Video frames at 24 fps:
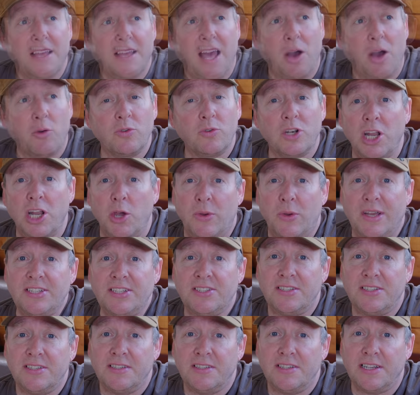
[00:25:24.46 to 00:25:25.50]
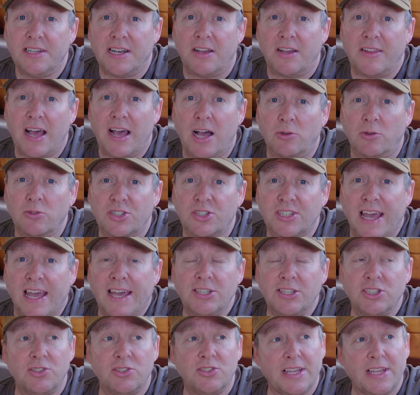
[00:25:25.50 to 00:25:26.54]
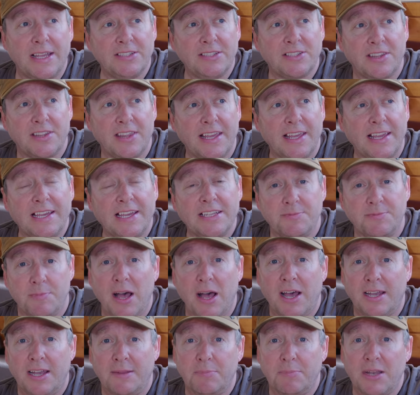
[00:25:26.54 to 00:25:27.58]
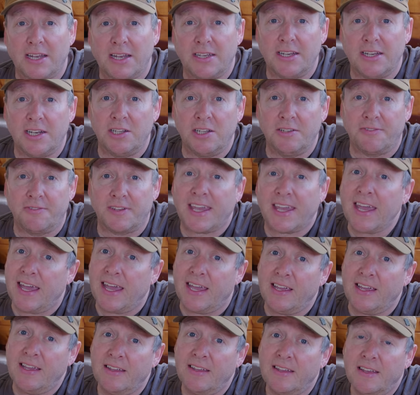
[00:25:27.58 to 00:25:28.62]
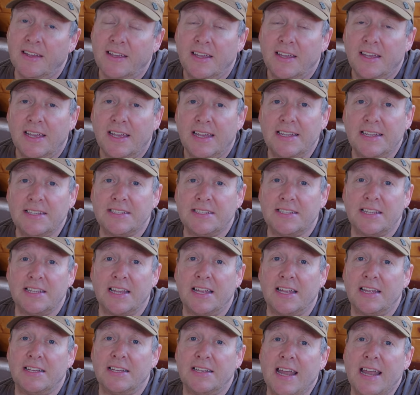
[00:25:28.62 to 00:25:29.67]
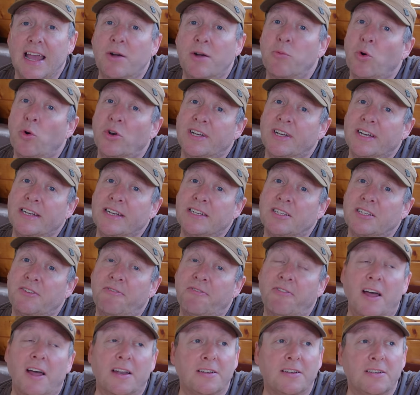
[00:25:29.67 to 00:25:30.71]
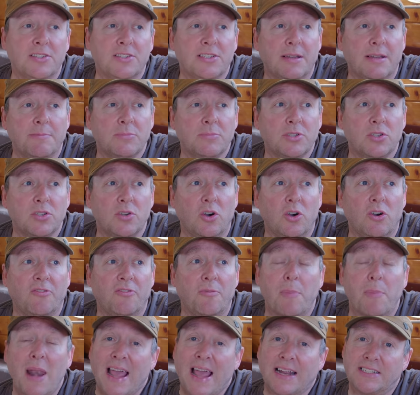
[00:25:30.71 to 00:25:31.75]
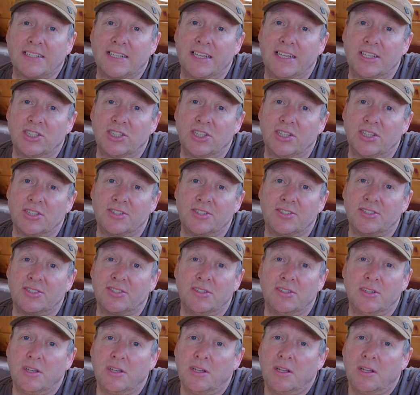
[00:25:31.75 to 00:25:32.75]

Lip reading: Old Lewis, you know, that old sage who seems to think he's Martin Bloody Luther King, is now wanting to fund some sort of black teachers,